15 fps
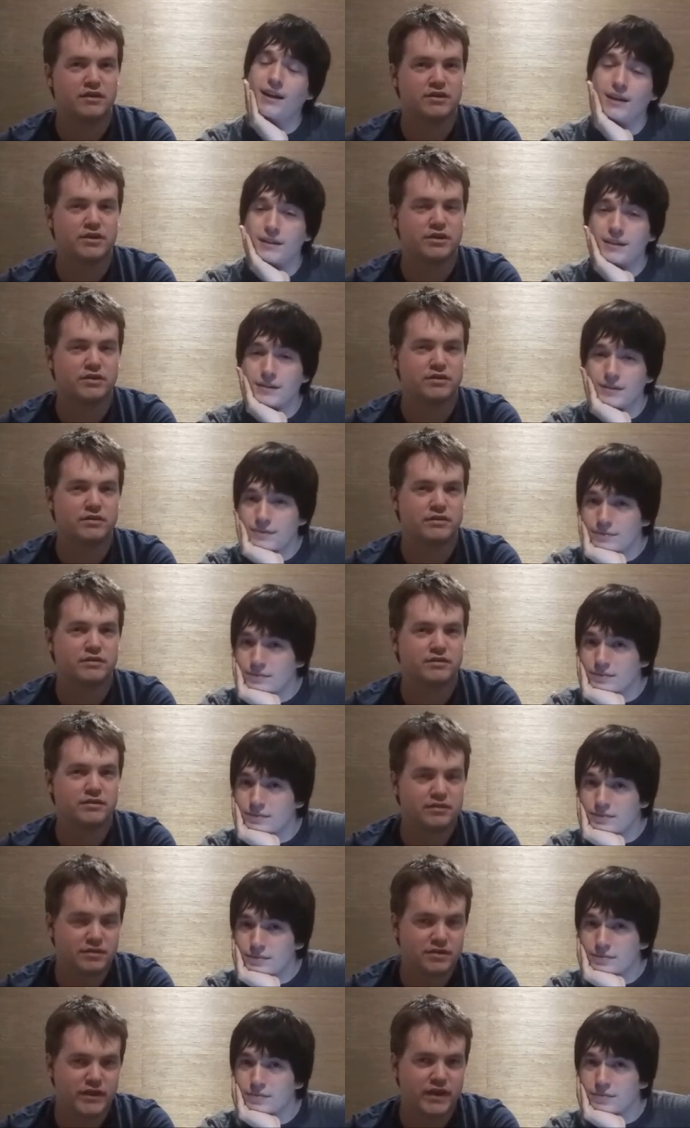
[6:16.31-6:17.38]
Speaker 1: Don't
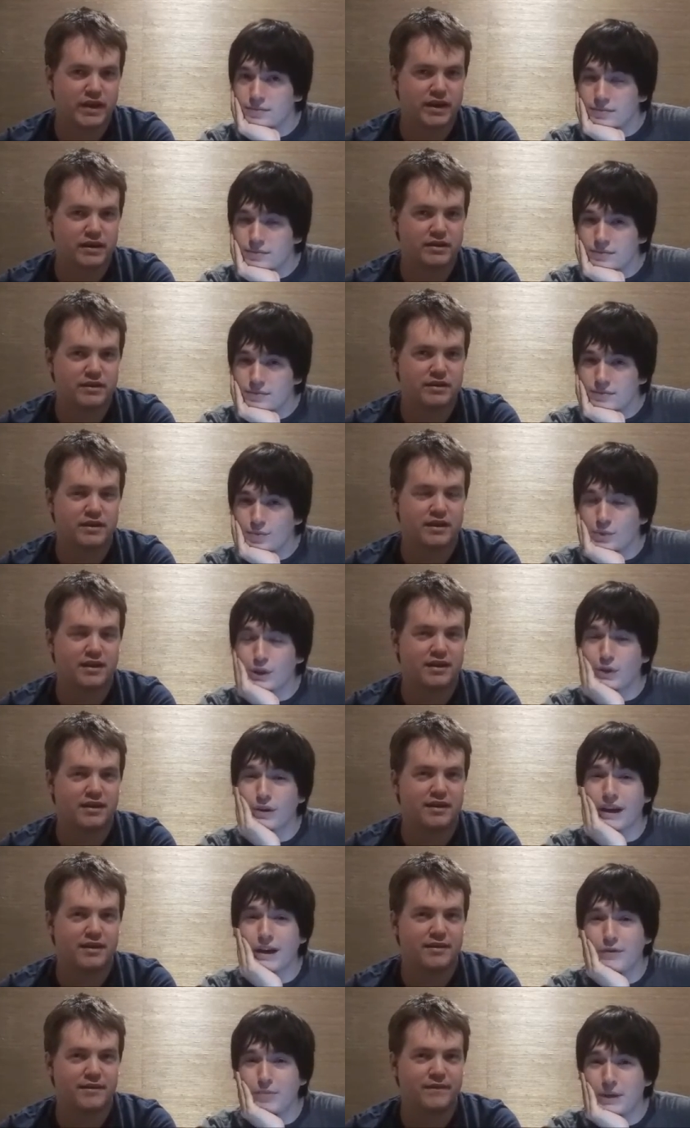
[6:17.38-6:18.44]
do that. We don't um,
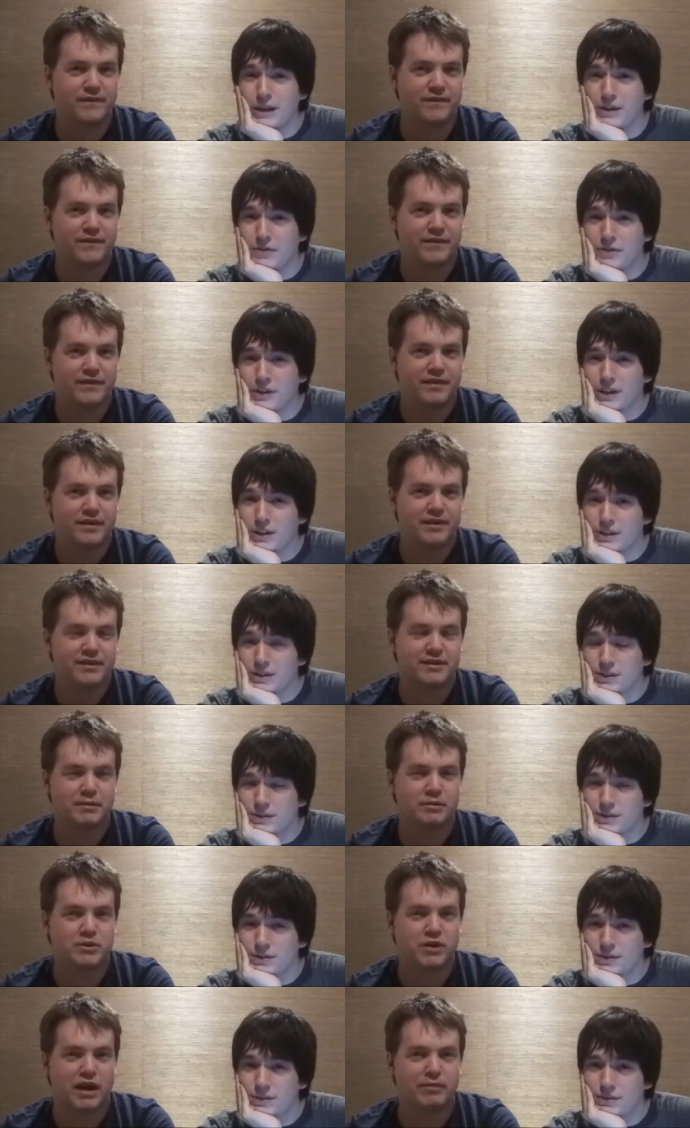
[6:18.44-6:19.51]
have many friends.
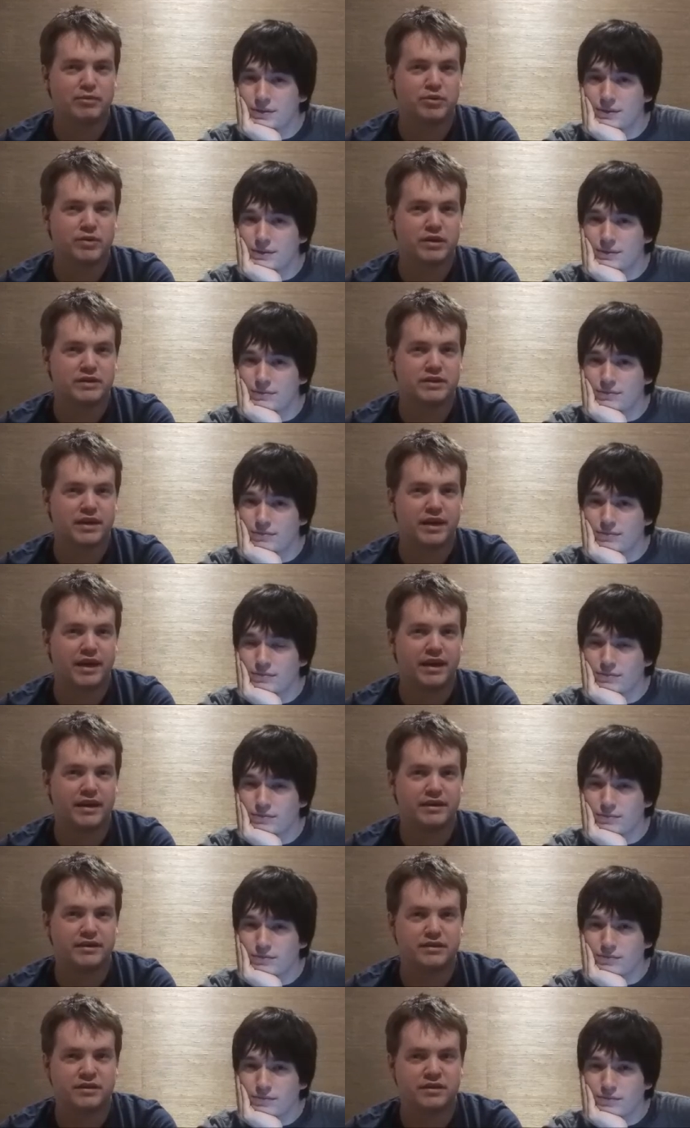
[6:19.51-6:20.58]
Subscribe to us
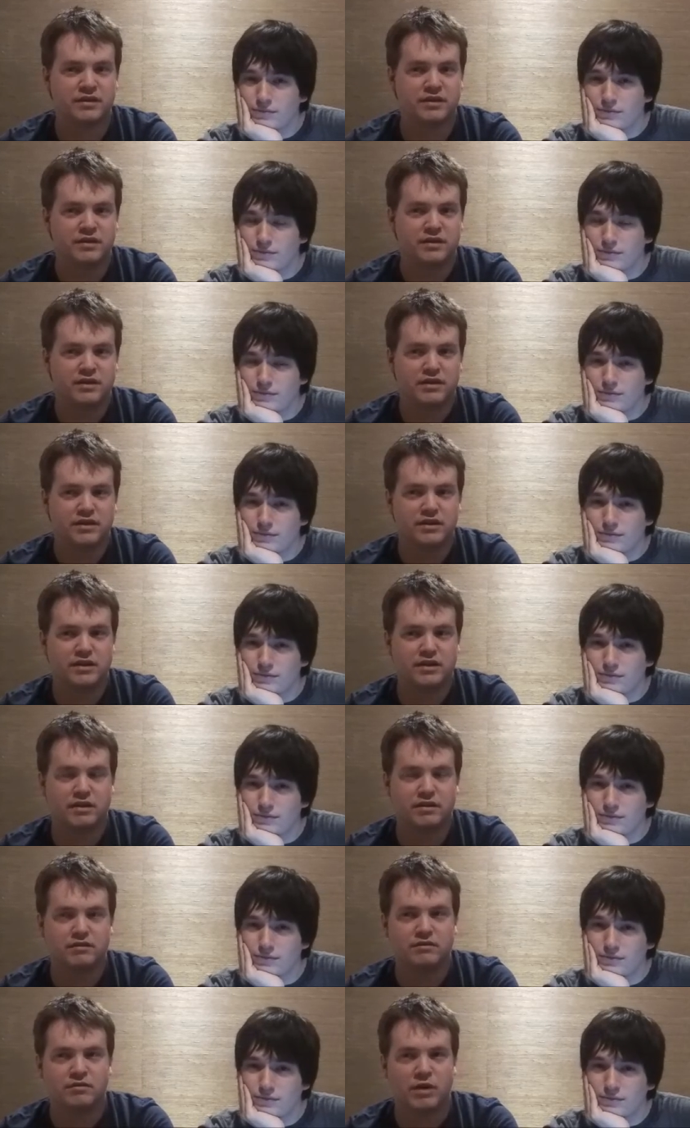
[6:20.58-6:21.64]
and, you
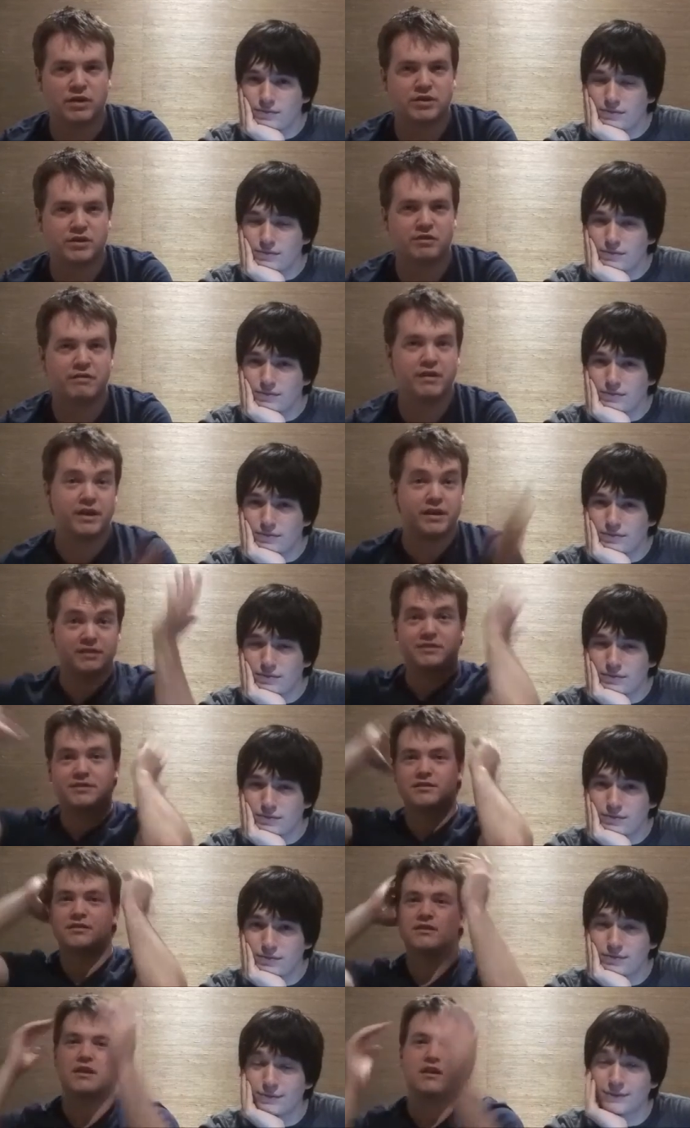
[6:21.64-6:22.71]
know, watch other videos.
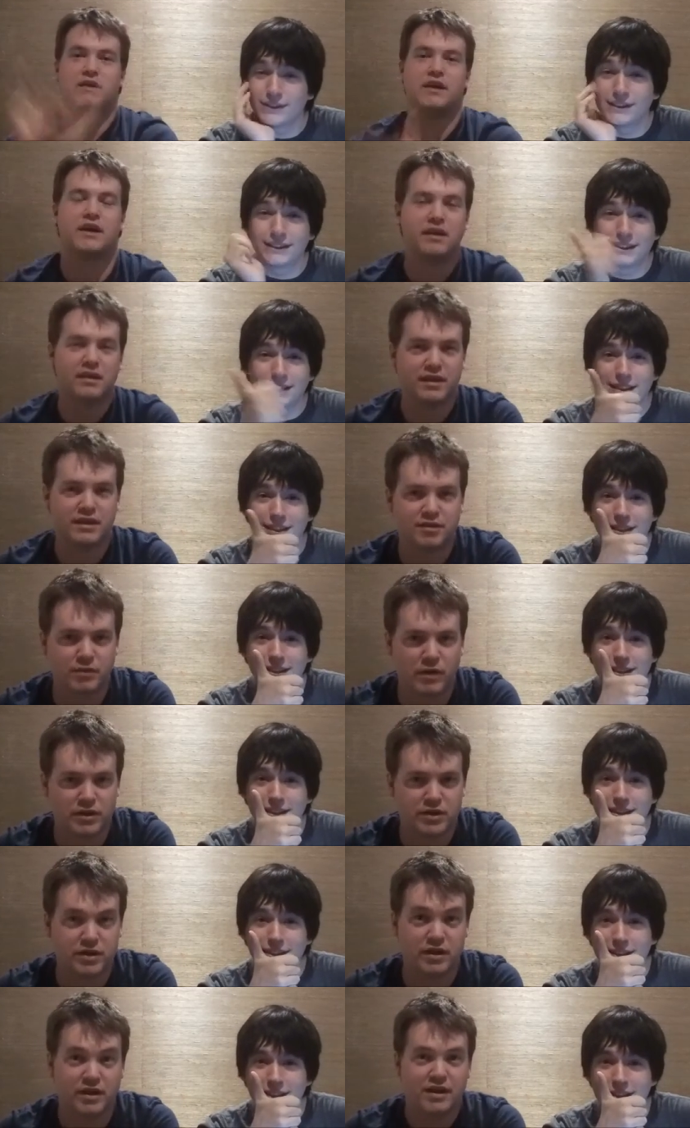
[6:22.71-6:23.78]
All right, thanks for
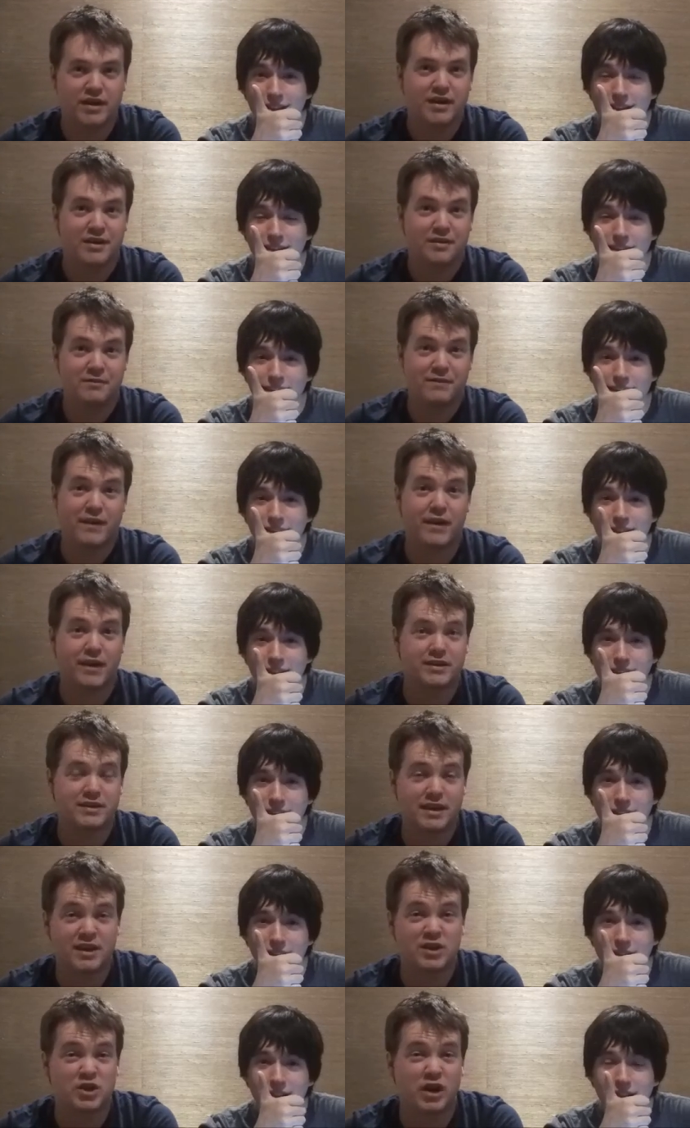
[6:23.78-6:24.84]
watching. Very
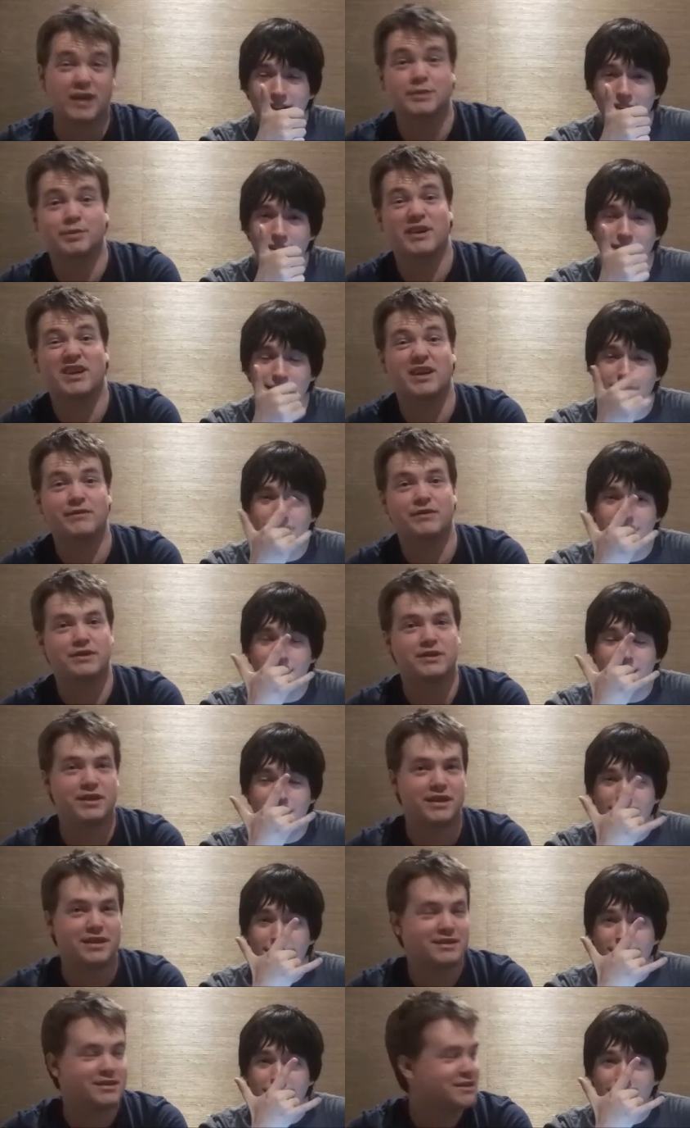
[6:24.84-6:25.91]
excited. Joss Whedon, if you see
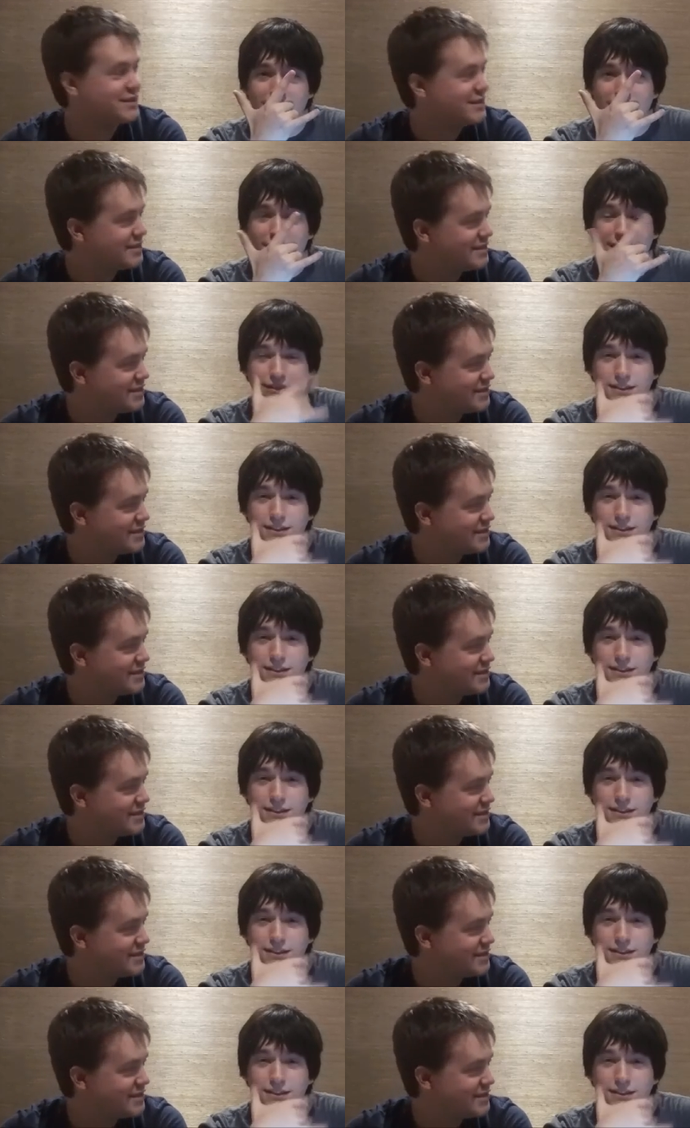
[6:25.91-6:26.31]
this,